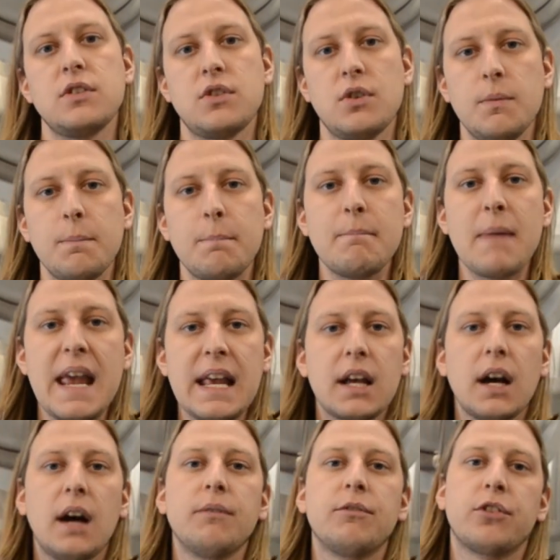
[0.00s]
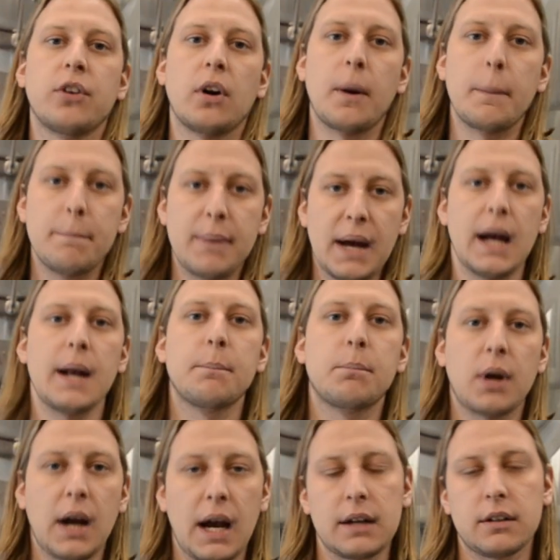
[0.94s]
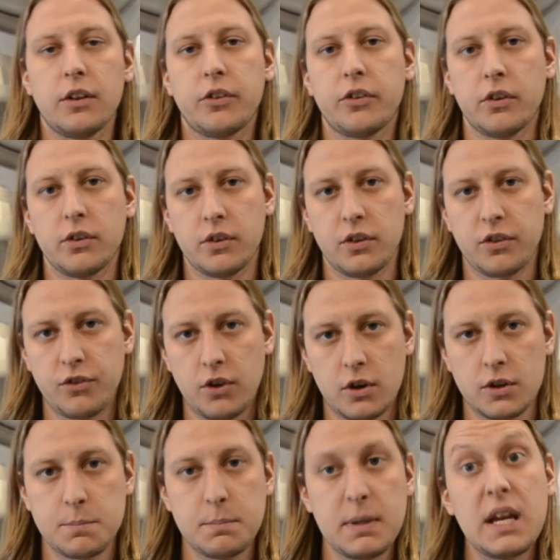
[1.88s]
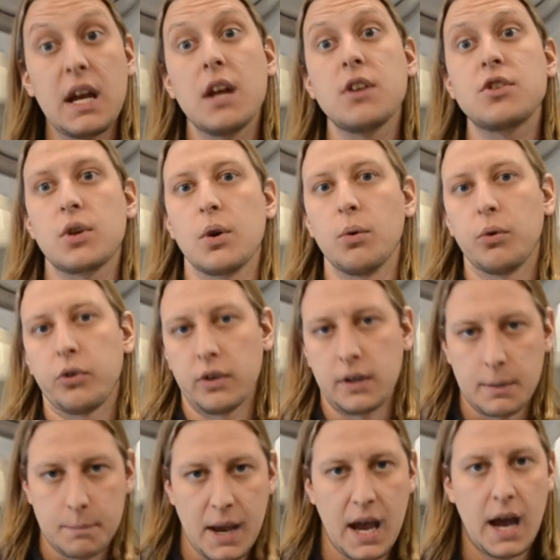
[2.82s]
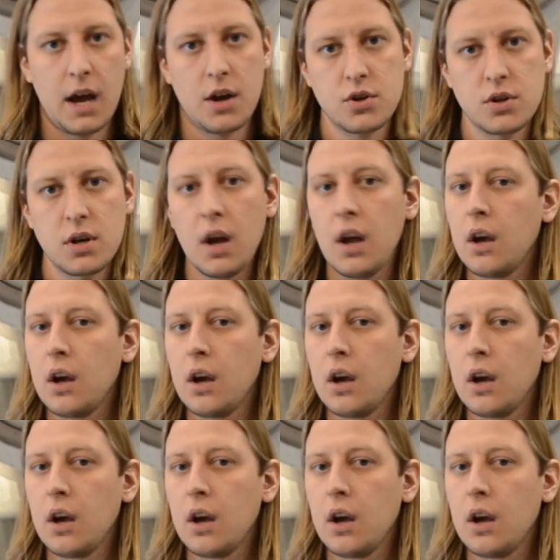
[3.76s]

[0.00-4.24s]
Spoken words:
to make up for our bad practices as far as pH goes in the mash.